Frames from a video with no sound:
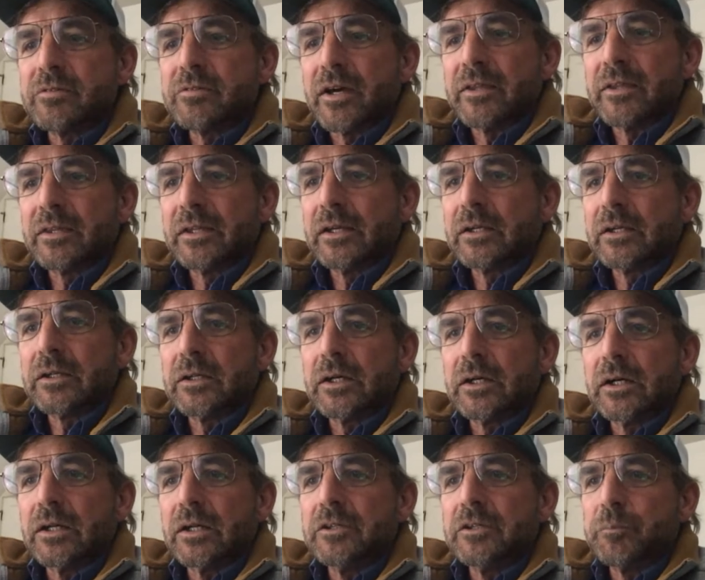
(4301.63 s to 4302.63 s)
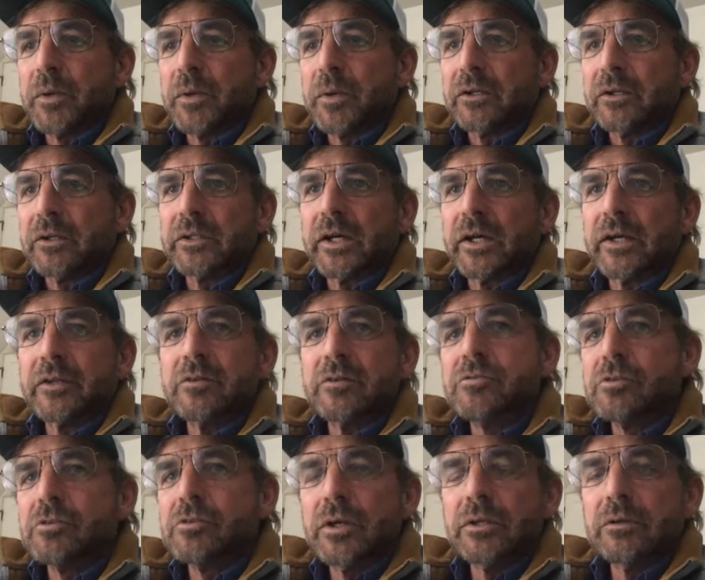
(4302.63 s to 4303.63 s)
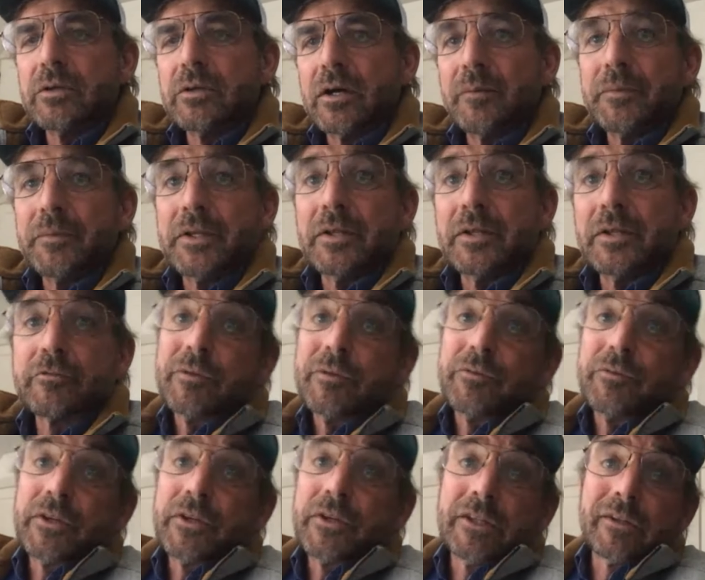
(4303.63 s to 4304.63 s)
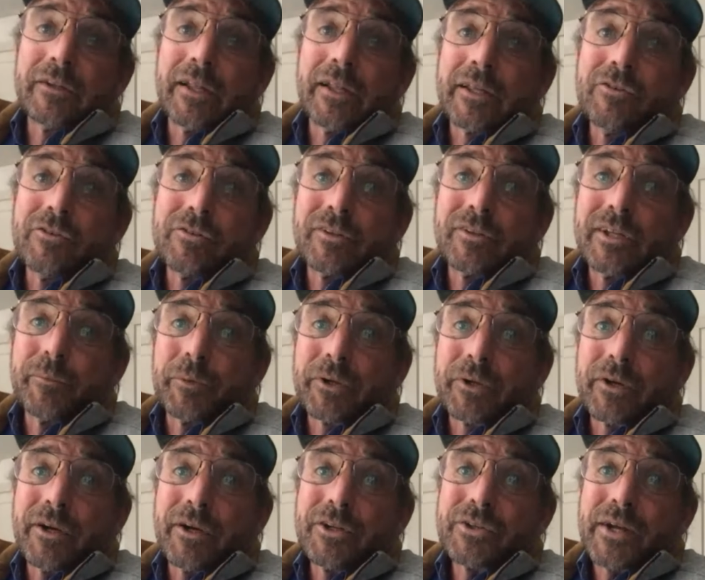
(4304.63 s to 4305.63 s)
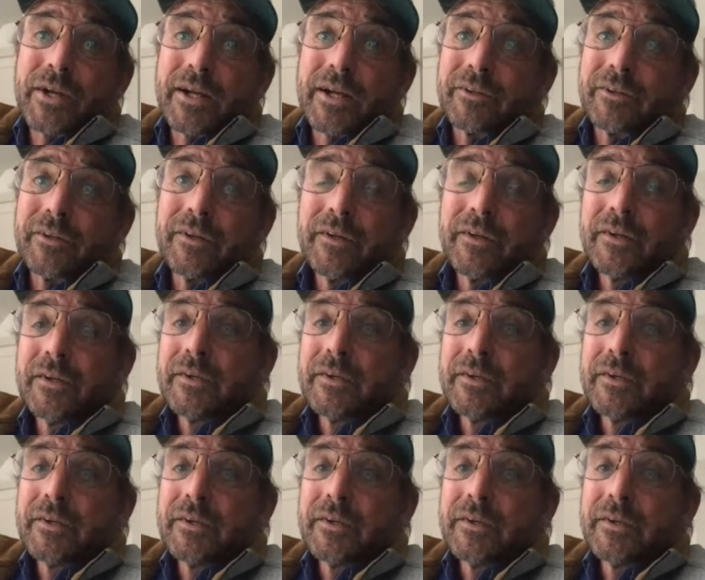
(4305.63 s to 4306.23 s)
I think uh, depending on how you do it, I mean, if you get into like use a labor contractor,